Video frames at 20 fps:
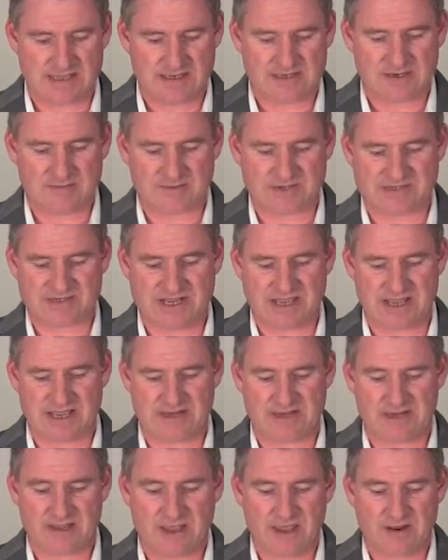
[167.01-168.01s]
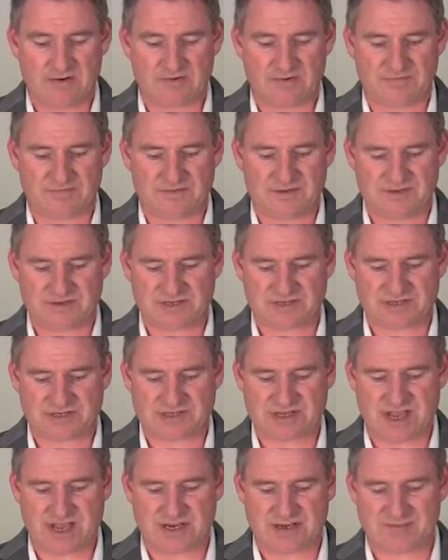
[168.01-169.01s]
Number 10, refuse to
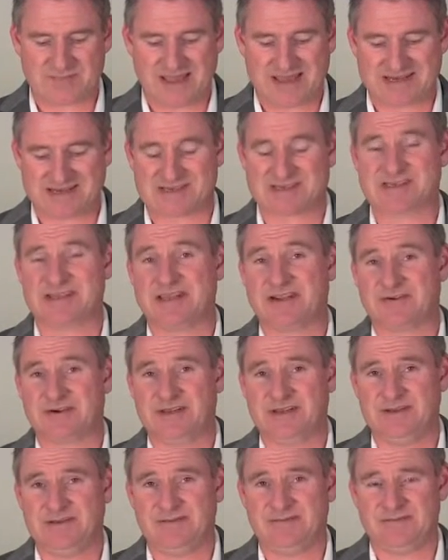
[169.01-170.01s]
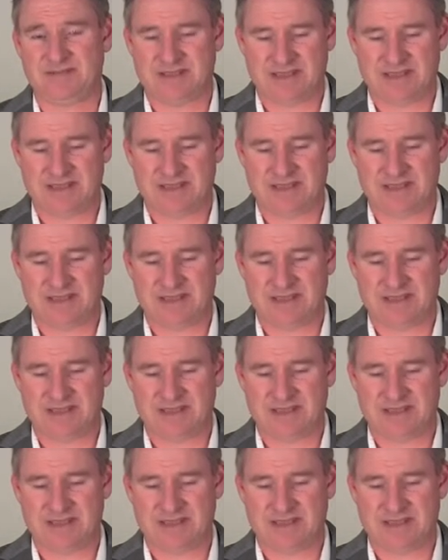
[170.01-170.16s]
talk about a secret